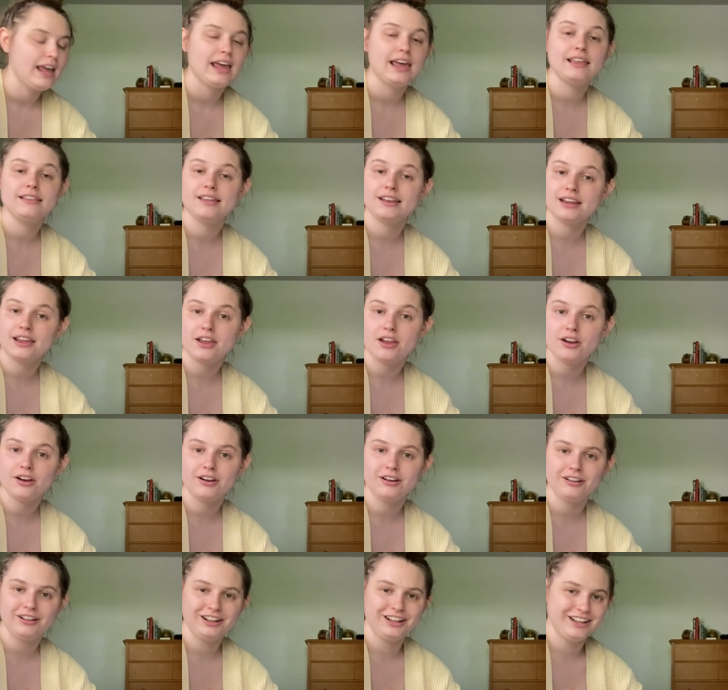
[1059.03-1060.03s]
And then
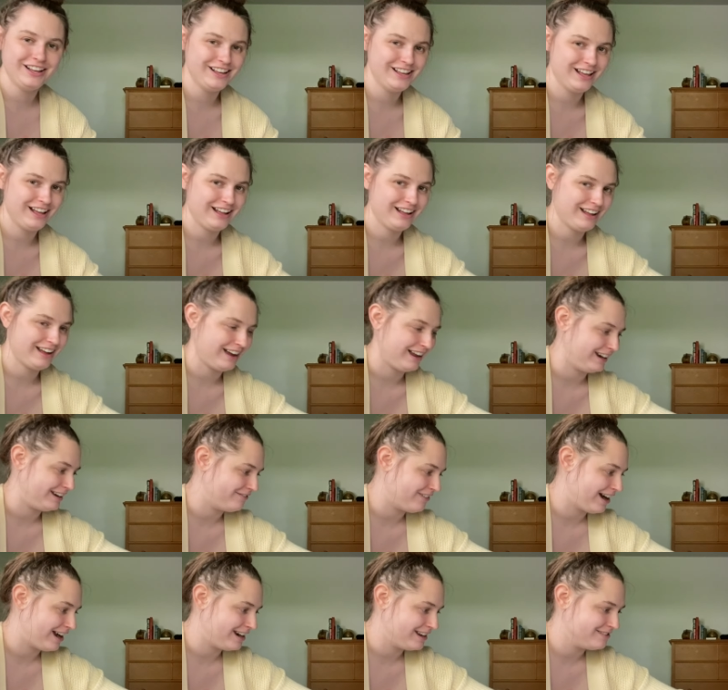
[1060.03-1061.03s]
here
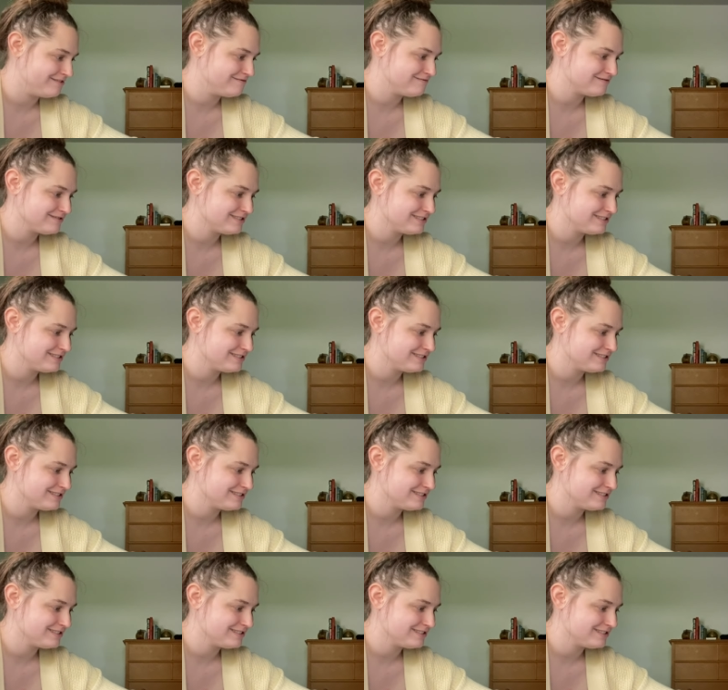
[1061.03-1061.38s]
olive olive